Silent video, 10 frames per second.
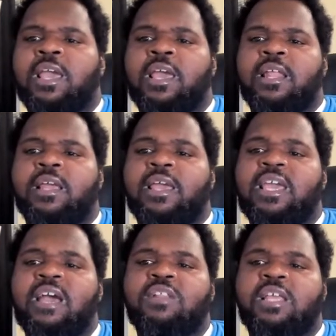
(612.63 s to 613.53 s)

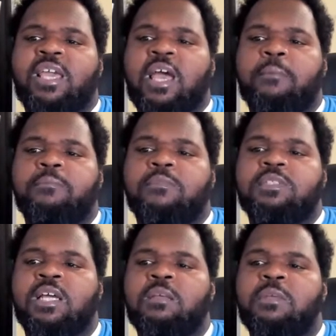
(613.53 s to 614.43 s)
And Evelyn kept
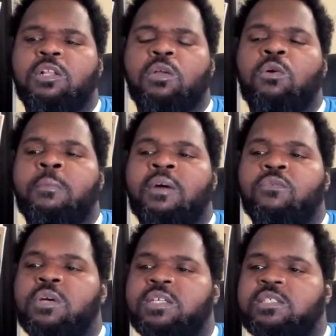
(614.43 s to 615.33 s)
telling me to lower
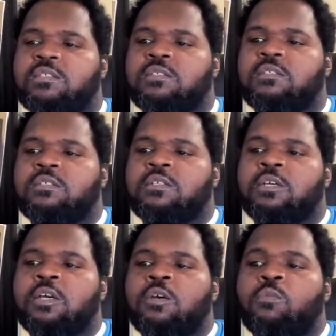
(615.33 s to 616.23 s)
my voice.
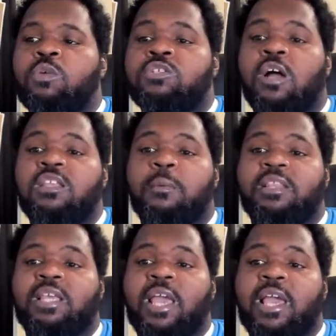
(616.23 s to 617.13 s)
We talked
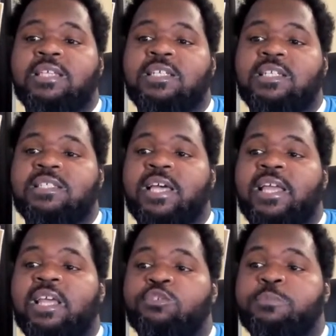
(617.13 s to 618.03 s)
about the case and decided
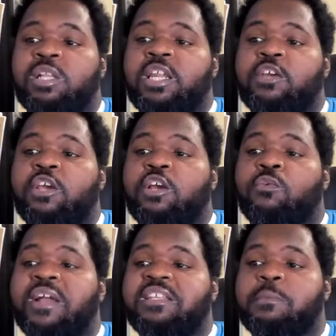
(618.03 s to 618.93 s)
that was
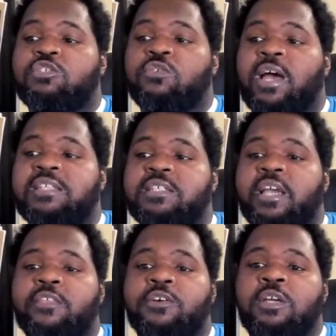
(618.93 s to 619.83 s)
politically correct to be tried
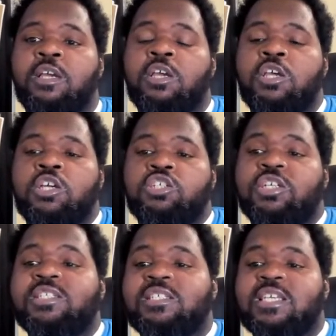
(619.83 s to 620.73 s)
together.
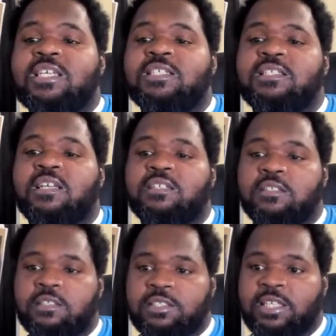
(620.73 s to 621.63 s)
Just seeing Sun-
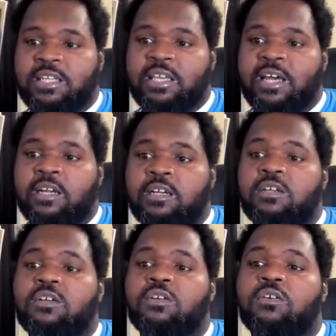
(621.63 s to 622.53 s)
Sundiata
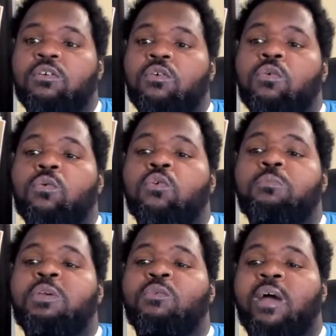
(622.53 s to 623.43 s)
cooled
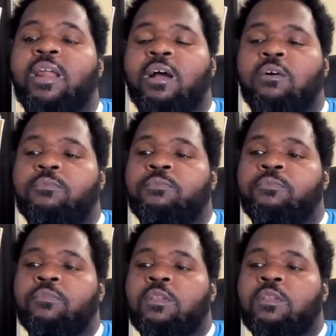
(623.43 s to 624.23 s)
me right out.